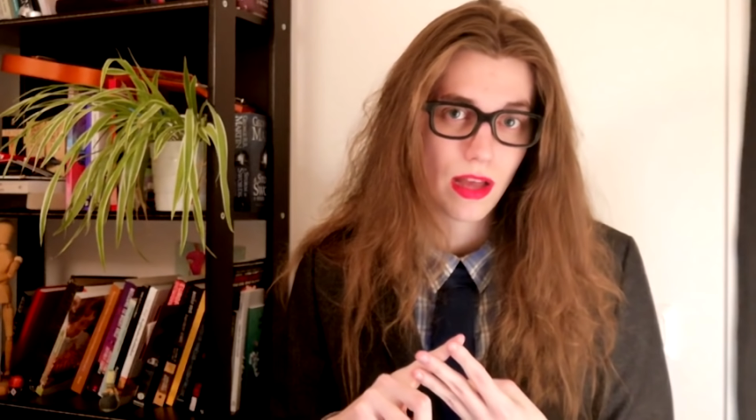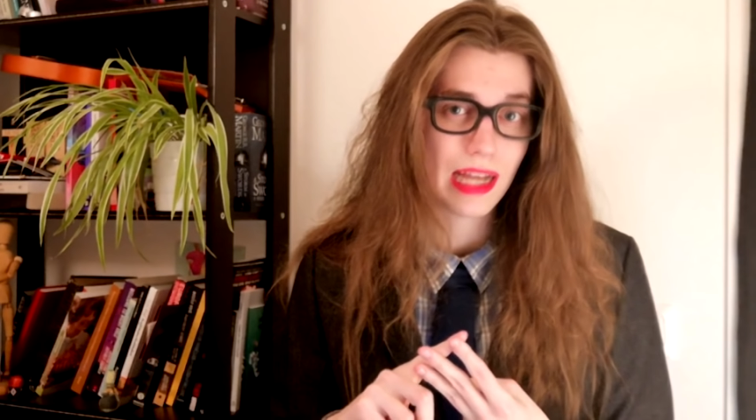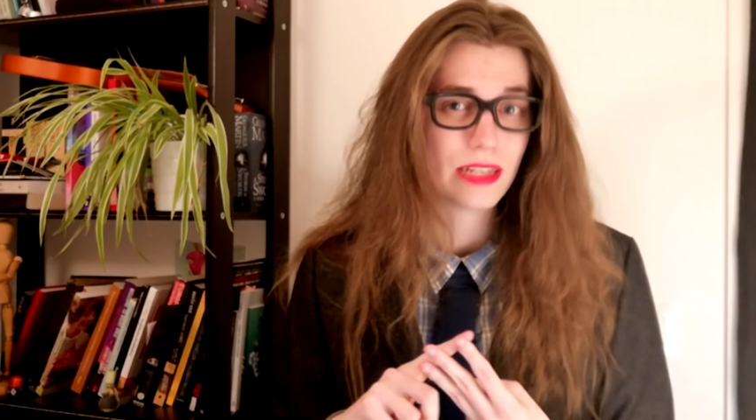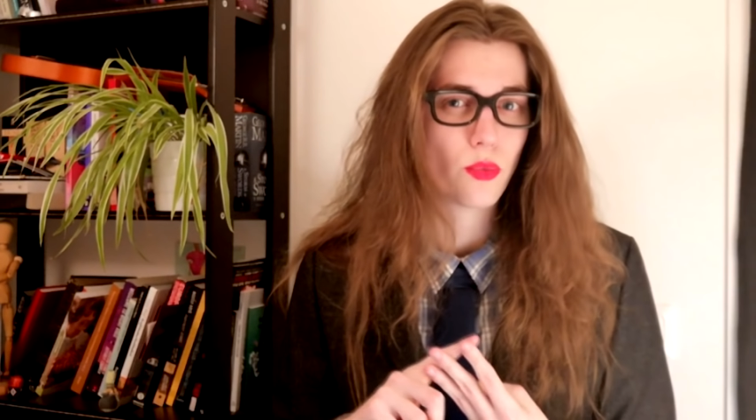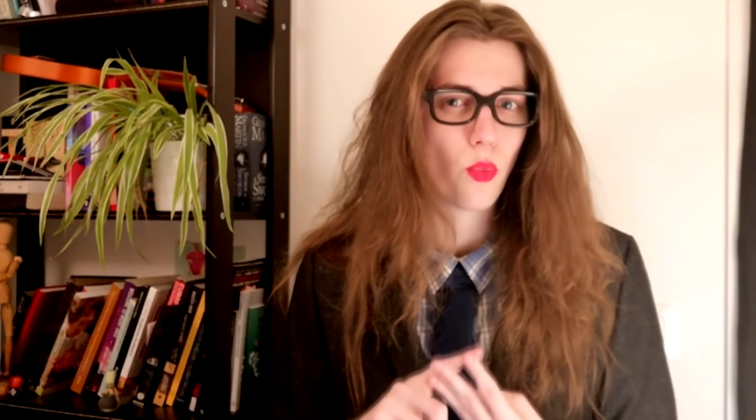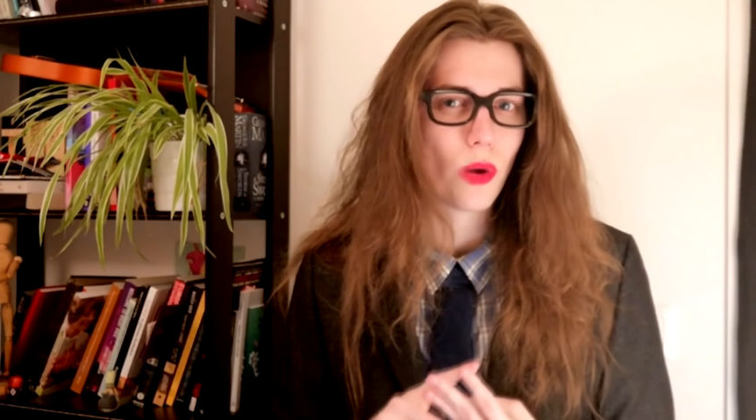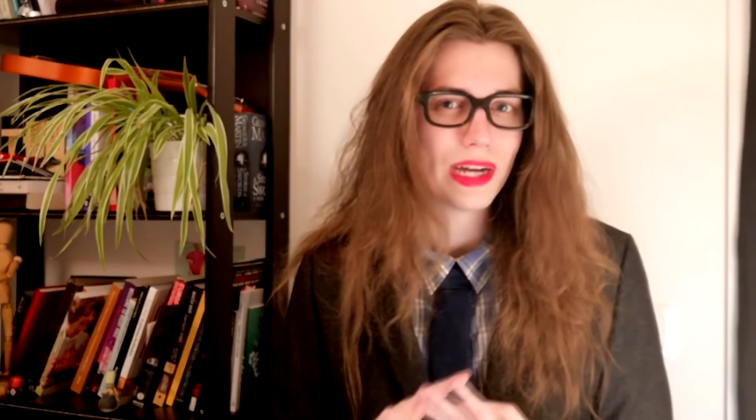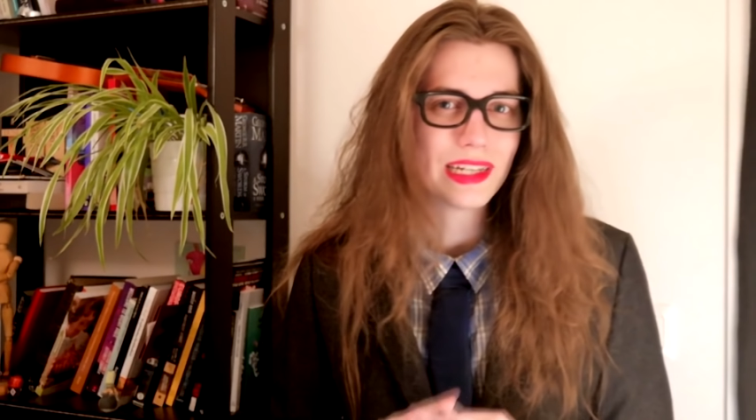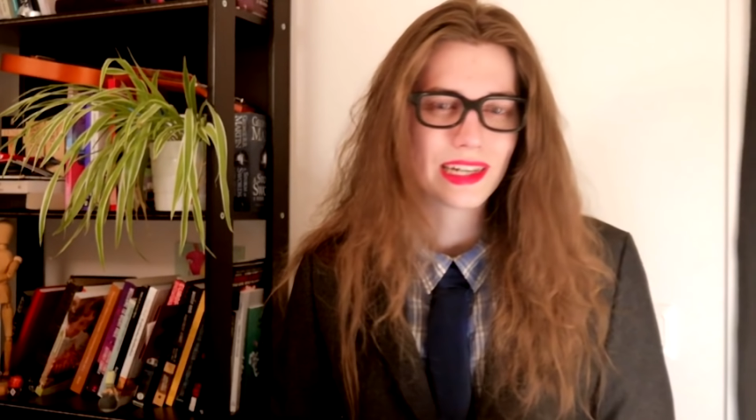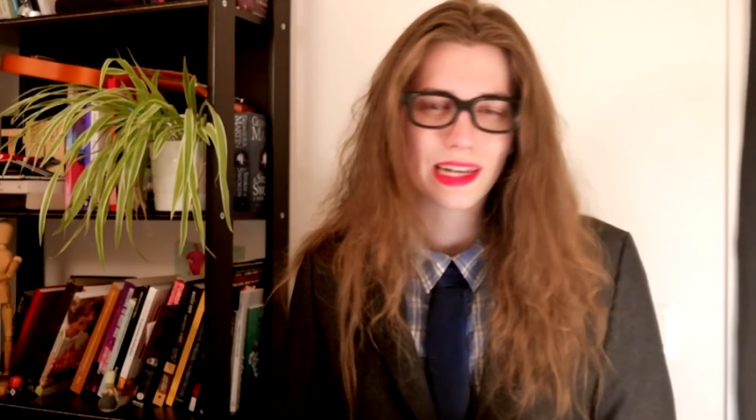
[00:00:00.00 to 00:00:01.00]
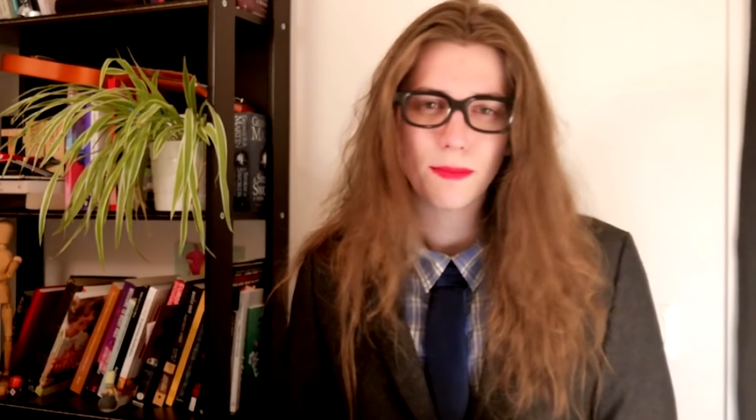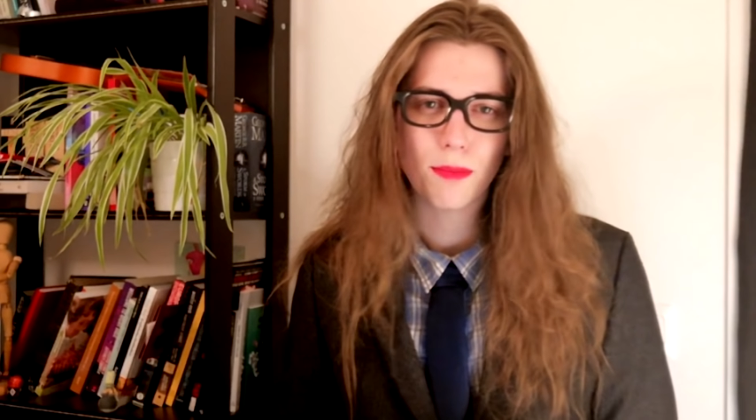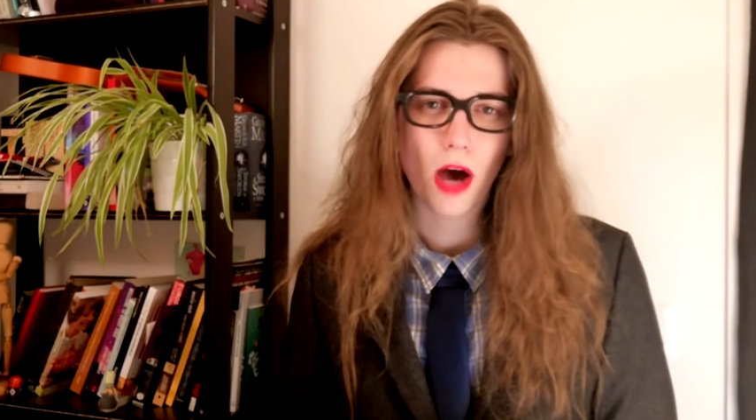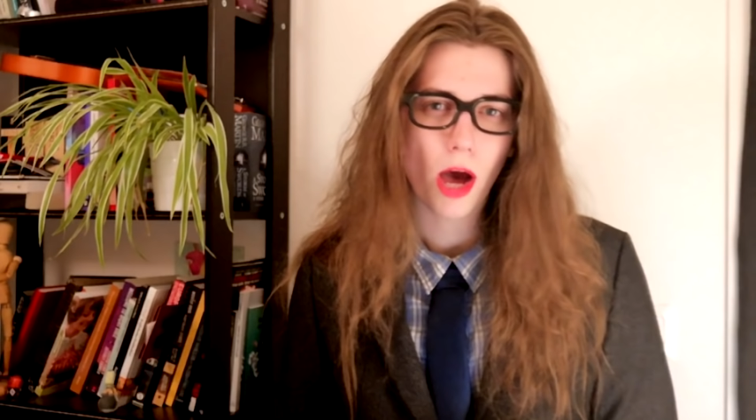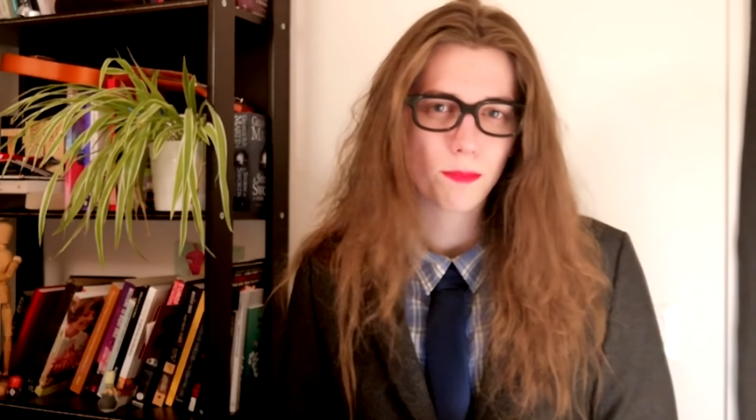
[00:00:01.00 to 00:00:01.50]
and widely
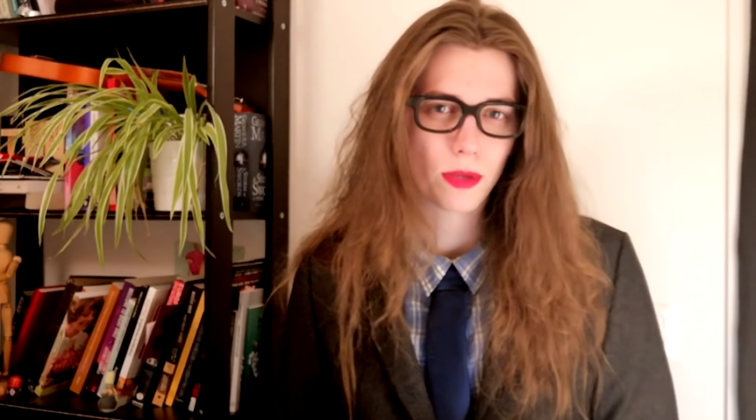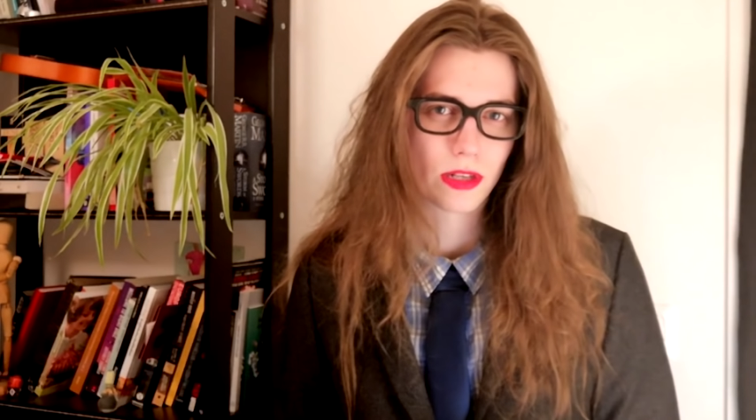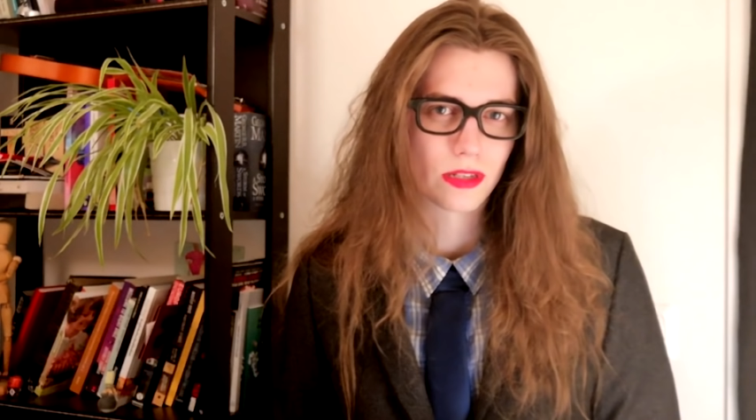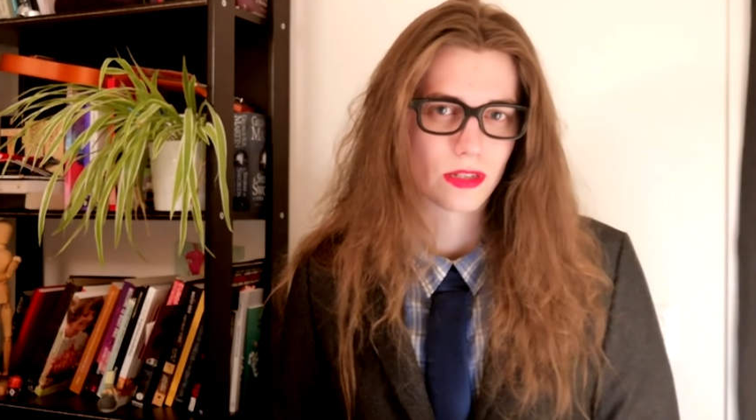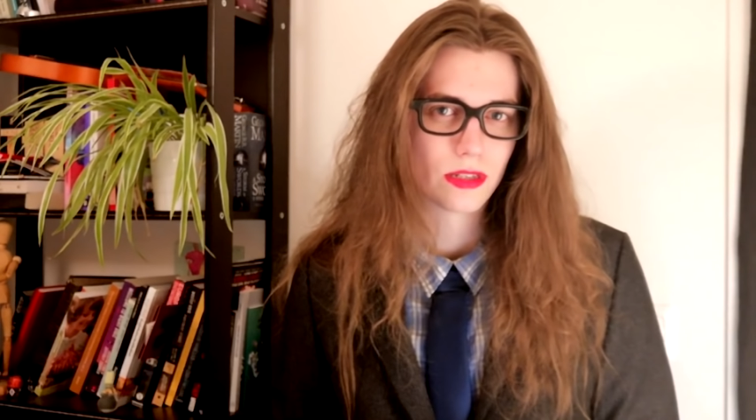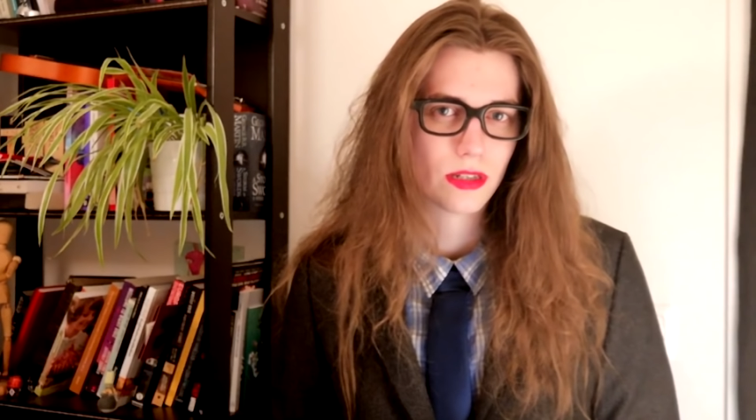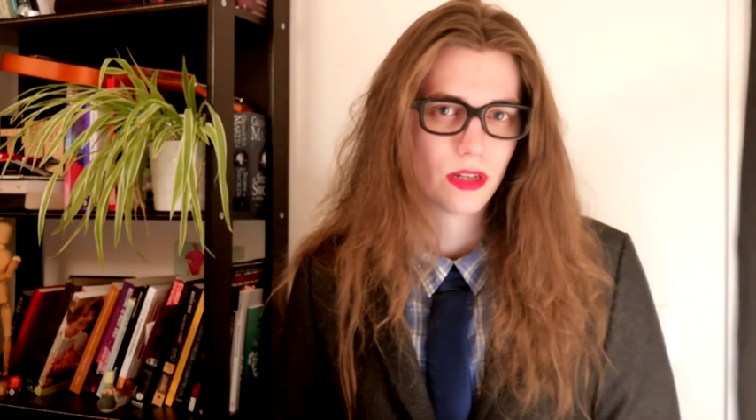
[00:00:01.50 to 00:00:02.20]
popular